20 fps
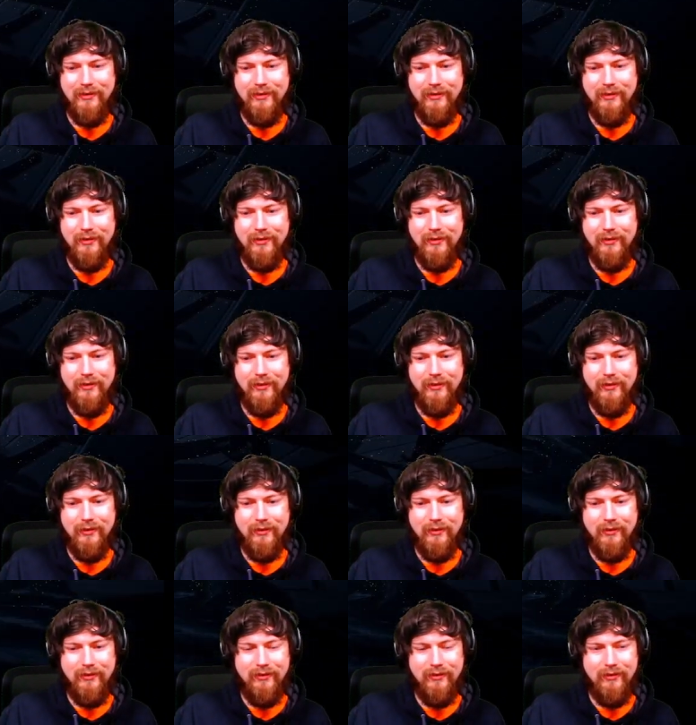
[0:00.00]

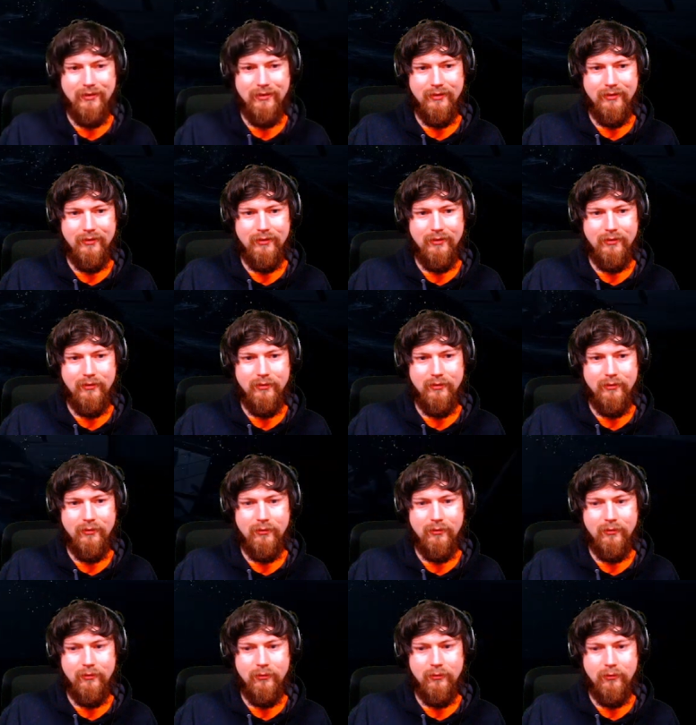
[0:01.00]

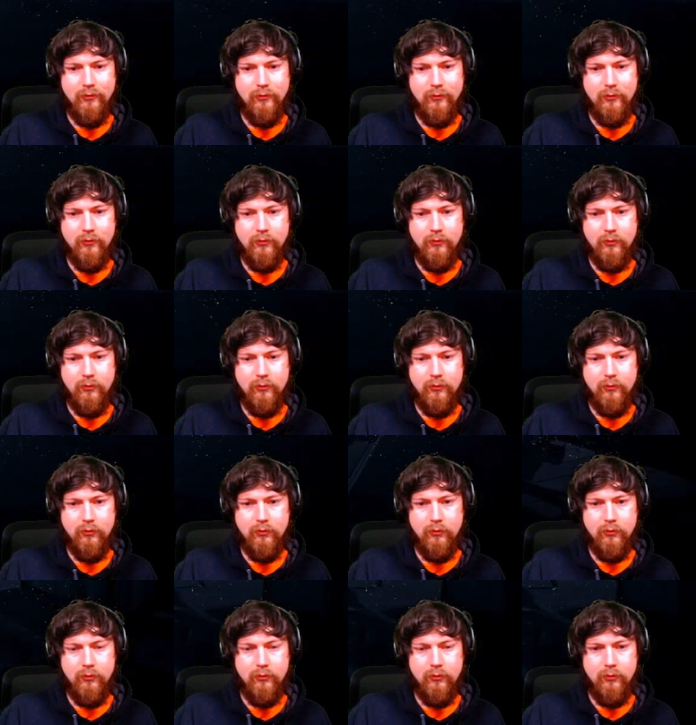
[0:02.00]

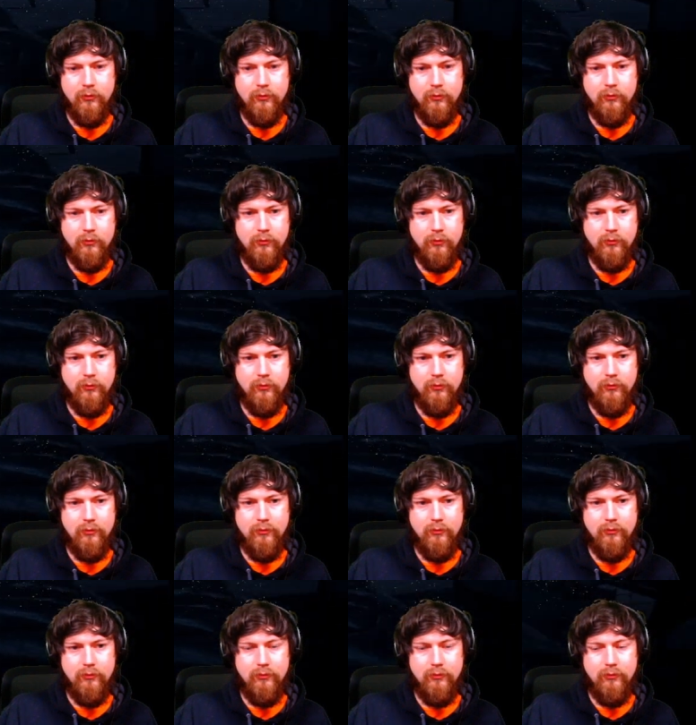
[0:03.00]

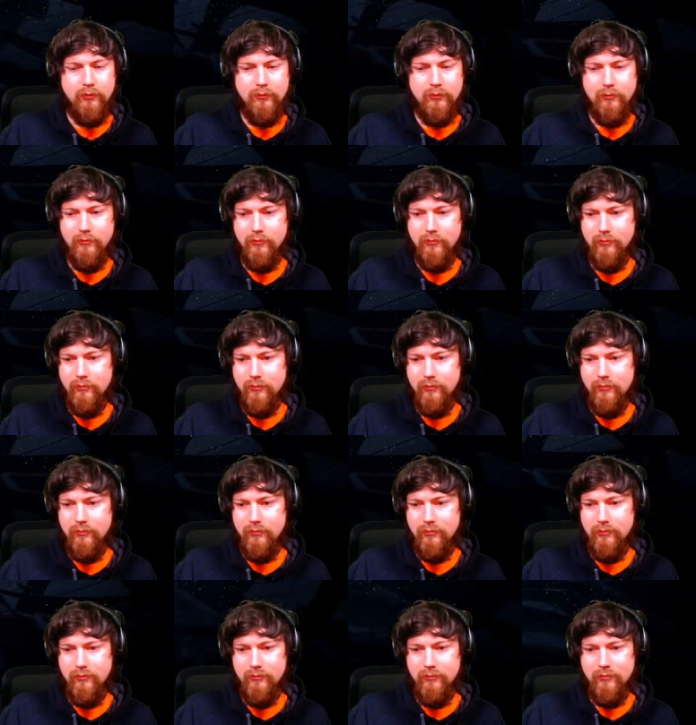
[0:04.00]

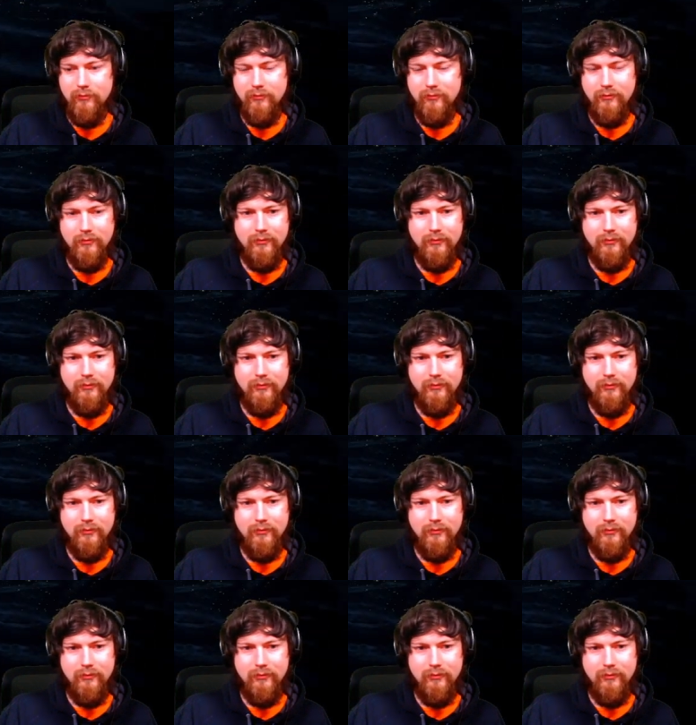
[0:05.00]
(no one is talking)